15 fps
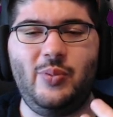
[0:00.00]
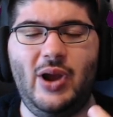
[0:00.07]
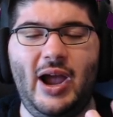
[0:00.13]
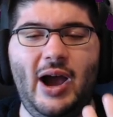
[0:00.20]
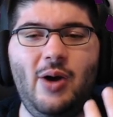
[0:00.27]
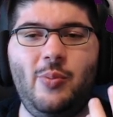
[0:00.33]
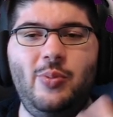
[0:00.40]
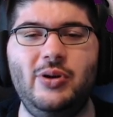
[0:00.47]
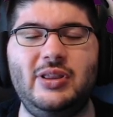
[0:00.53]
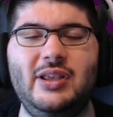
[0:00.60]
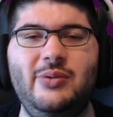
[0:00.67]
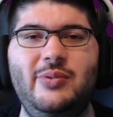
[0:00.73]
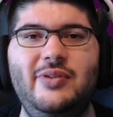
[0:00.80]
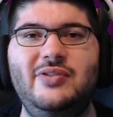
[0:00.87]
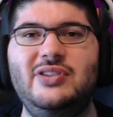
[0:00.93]
output
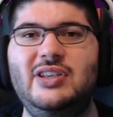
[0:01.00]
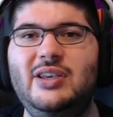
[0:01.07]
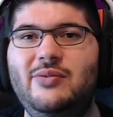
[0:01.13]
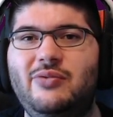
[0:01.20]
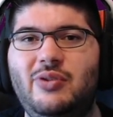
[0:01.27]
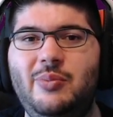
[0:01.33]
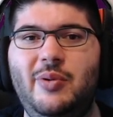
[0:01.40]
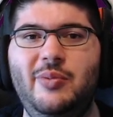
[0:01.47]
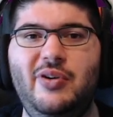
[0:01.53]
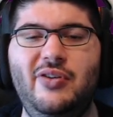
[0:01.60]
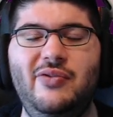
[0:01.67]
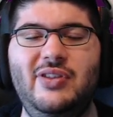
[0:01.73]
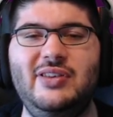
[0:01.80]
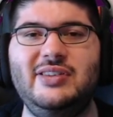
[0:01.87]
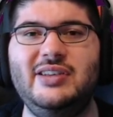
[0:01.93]
that we've seen from him
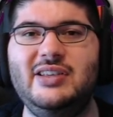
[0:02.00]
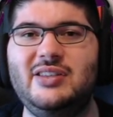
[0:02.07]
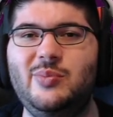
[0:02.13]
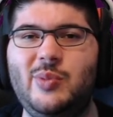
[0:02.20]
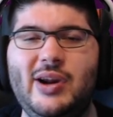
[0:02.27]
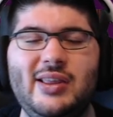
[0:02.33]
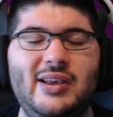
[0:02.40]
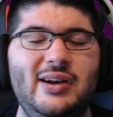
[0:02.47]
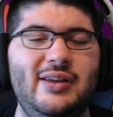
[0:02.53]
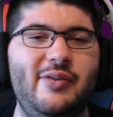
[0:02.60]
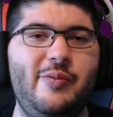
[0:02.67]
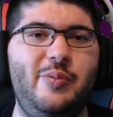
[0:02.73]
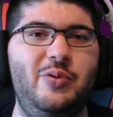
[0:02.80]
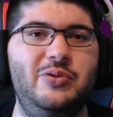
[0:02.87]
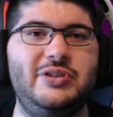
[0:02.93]
over the season. But I think
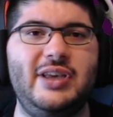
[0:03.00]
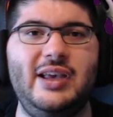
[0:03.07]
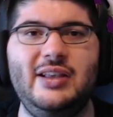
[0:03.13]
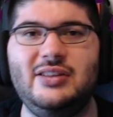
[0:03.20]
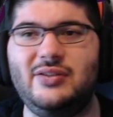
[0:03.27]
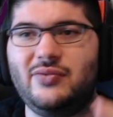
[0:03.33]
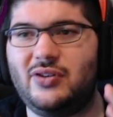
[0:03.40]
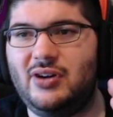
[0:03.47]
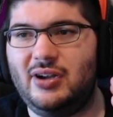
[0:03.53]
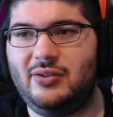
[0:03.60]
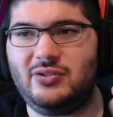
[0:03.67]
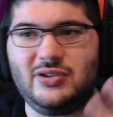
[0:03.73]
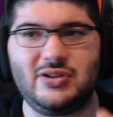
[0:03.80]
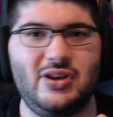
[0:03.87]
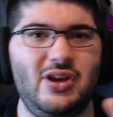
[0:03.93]
Liverpool's heads have kind of
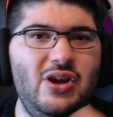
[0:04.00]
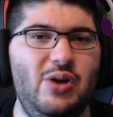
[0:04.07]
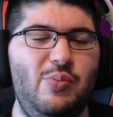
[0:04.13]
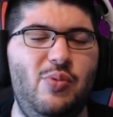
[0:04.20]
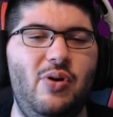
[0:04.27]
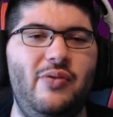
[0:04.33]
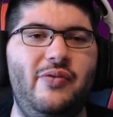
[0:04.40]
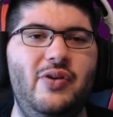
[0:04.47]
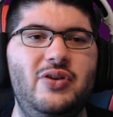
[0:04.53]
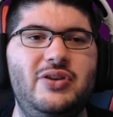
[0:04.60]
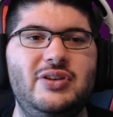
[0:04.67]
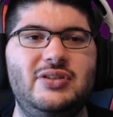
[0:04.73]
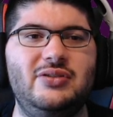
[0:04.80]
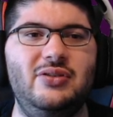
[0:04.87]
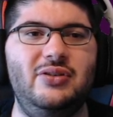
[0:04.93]
just more
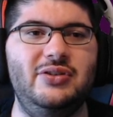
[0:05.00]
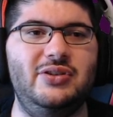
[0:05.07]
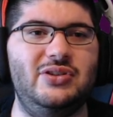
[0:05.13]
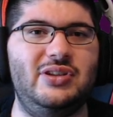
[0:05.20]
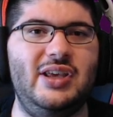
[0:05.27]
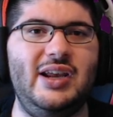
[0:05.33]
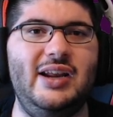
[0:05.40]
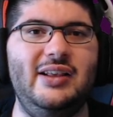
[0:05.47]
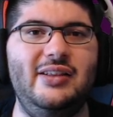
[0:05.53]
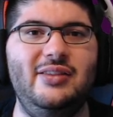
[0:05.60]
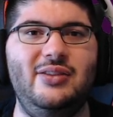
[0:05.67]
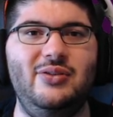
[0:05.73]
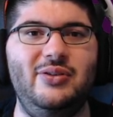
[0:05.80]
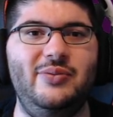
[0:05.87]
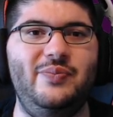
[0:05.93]
focused on just getting
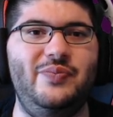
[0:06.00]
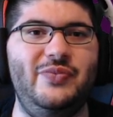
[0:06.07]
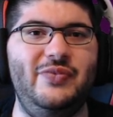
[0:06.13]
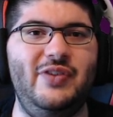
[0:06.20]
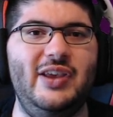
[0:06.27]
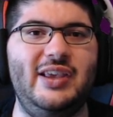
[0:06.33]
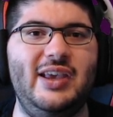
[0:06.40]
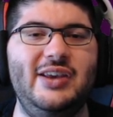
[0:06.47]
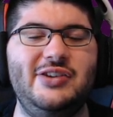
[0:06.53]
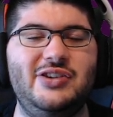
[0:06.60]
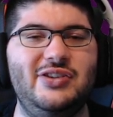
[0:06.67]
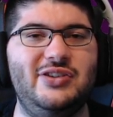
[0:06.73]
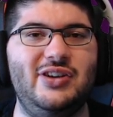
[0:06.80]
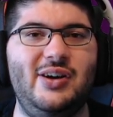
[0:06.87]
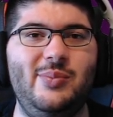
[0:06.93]
the
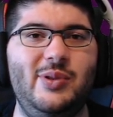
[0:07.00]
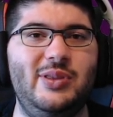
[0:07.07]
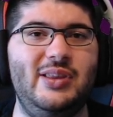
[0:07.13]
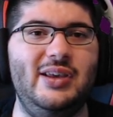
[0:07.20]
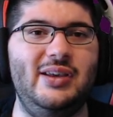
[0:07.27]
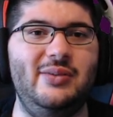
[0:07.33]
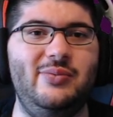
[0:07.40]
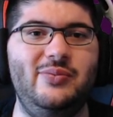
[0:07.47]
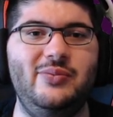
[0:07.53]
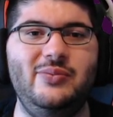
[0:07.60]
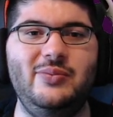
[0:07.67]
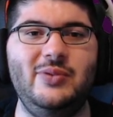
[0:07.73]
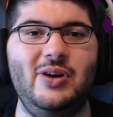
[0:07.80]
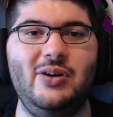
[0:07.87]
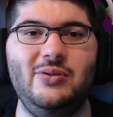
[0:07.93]
vacation time that they
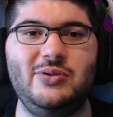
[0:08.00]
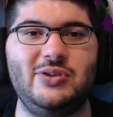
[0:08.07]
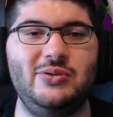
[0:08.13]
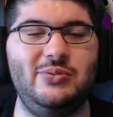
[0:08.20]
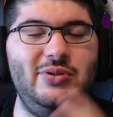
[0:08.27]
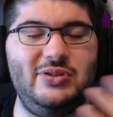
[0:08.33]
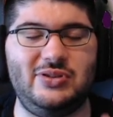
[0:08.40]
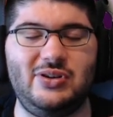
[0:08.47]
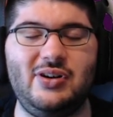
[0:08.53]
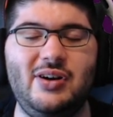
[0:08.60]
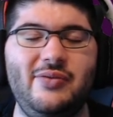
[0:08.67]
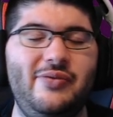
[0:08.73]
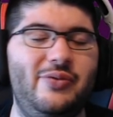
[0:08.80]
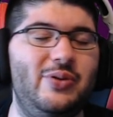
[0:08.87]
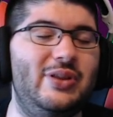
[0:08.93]
oh so
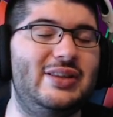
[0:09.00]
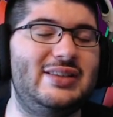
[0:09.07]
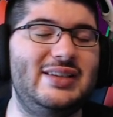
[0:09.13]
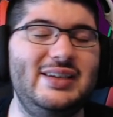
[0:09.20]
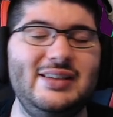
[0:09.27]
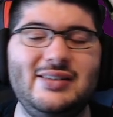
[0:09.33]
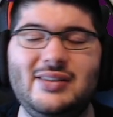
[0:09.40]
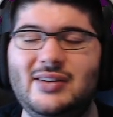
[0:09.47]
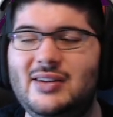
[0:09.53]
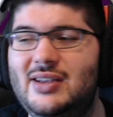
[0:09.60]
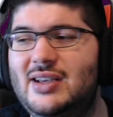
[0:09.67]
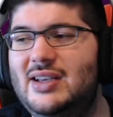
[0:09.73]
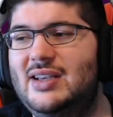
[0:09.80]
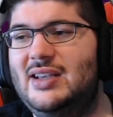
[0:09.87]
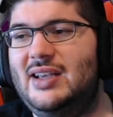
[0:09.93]
deserve for the season.
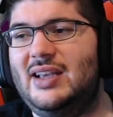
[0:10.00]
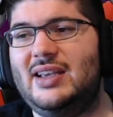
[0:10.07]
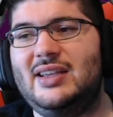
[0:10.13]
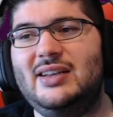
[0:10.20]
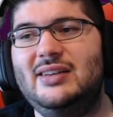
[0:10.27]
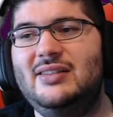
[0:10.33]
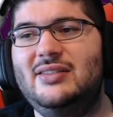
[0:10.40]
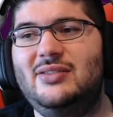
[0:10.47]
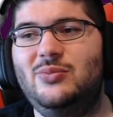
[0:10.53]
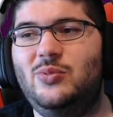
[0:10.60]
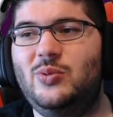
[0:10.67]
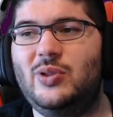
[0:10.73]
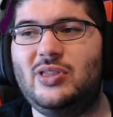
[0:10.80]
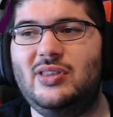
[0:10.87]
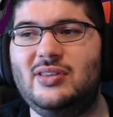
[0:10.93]
And
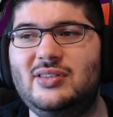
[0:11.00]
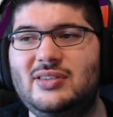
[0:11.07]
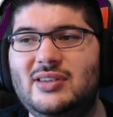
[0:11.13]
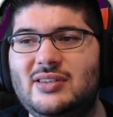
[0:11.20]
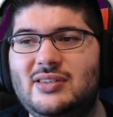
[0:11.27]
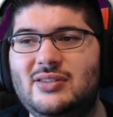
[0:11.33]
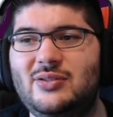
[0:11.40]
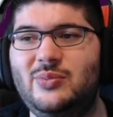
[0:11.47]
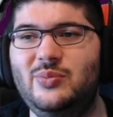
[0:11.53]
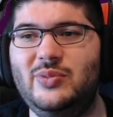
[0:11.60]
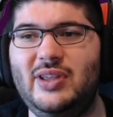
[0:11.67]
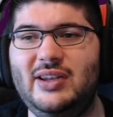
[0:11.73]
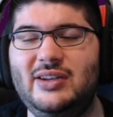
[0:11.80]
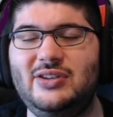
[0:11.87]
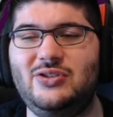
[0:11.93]
with the system
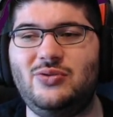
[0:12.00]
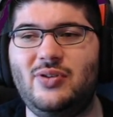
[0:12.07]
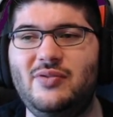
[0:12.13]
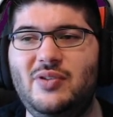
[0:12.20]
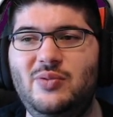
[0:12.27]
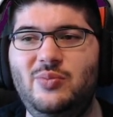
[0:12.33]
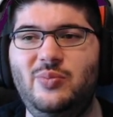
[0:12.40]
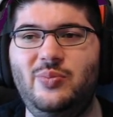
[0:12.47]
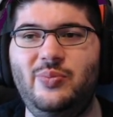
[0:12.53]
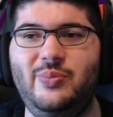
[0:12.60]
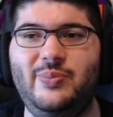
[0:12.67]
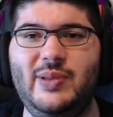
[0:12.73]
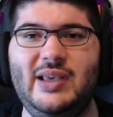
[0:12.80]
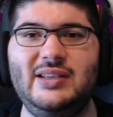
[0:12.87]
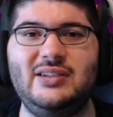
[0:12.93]
that is driven
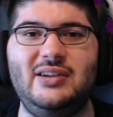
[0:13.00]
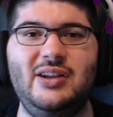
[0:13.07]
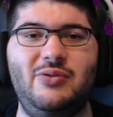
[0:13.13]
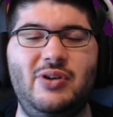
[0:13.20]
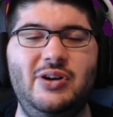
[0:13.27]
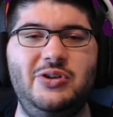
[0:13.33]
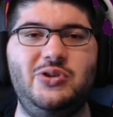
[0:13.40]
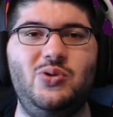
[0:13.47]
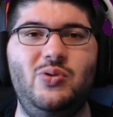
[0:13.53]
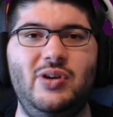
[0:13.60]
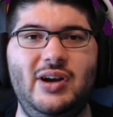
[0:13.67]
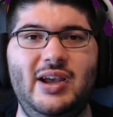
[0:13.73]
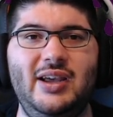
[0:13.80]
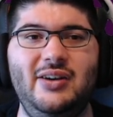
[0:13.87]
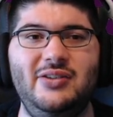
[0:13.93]
basically around
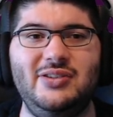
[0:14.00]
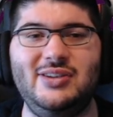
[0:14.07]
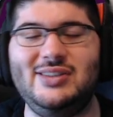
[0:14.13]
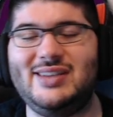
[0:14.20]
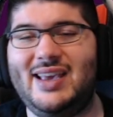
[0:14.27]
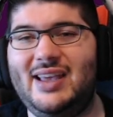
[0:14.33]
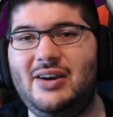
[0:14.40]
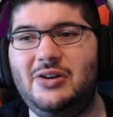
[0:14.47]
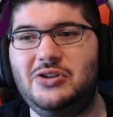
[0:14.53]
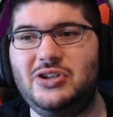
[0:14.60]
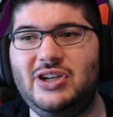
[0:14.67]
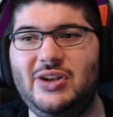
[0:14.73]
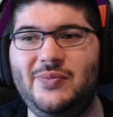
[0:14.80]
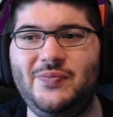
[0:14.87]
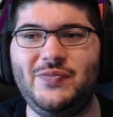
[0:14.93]
Jordan Henderson's
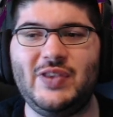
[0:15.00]
energy